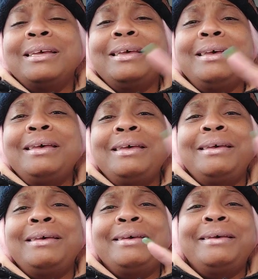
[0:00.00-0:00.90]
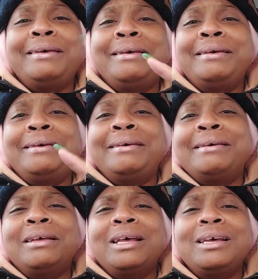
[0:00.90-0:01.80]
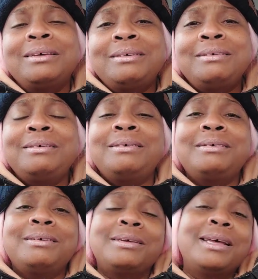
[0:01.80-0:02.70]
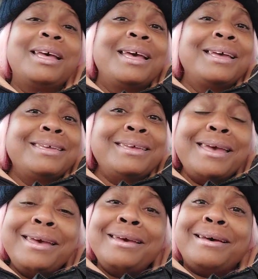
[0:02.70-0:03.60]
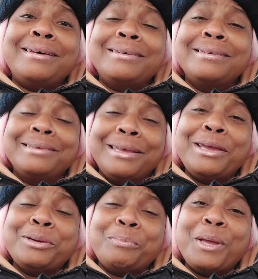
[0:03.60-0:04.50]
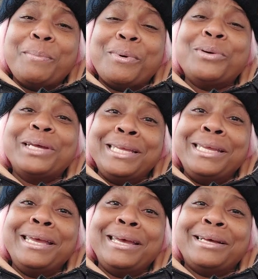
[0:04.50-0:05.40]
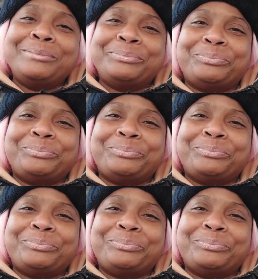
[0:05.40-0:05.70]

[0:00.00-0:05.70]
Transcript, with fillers: Uh, yeah, kingdom people, yeah.